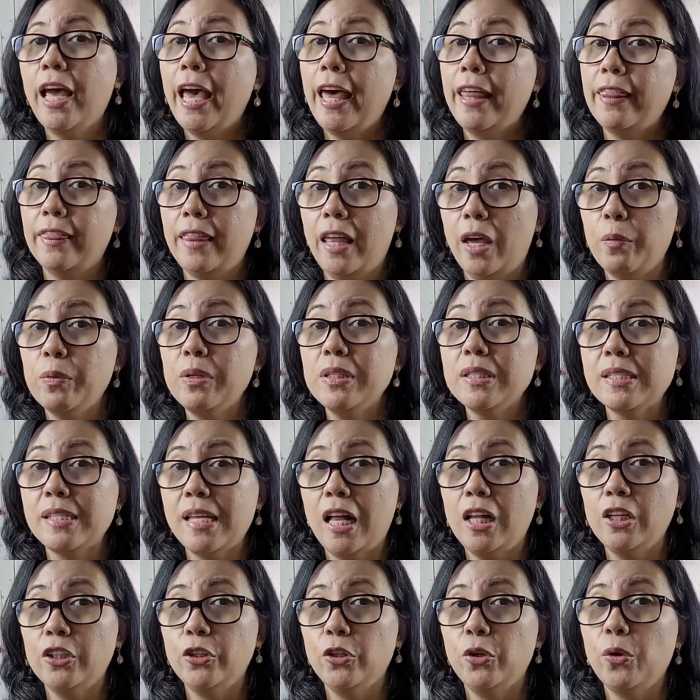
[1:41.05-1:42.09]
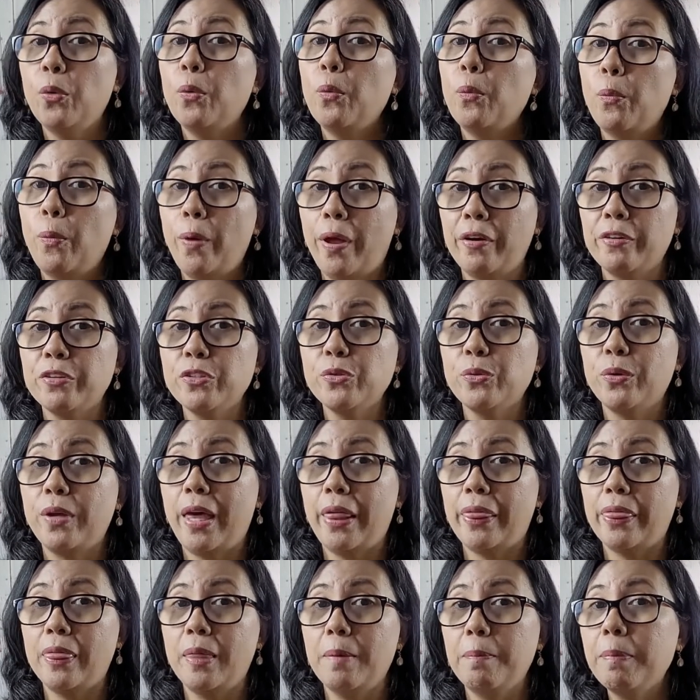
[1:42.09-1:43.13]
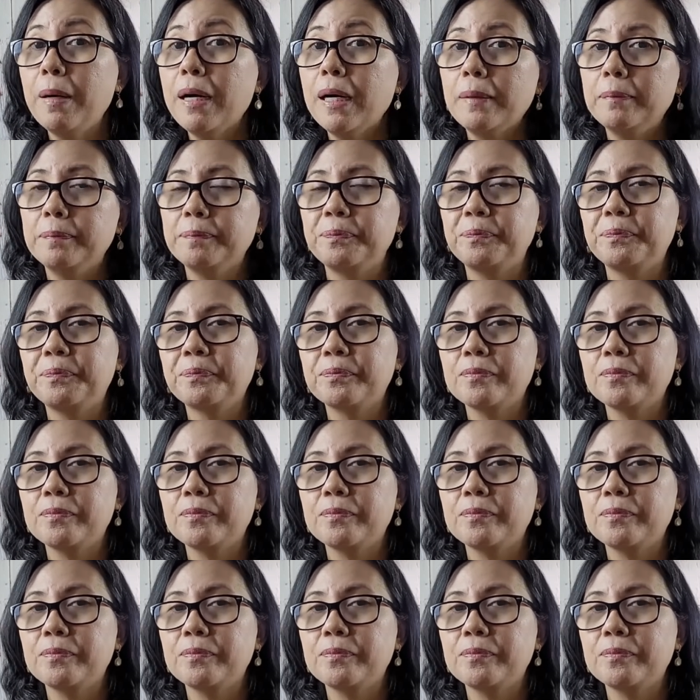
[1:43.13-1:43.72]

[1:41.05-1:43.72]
and they will tell you where to get the pump.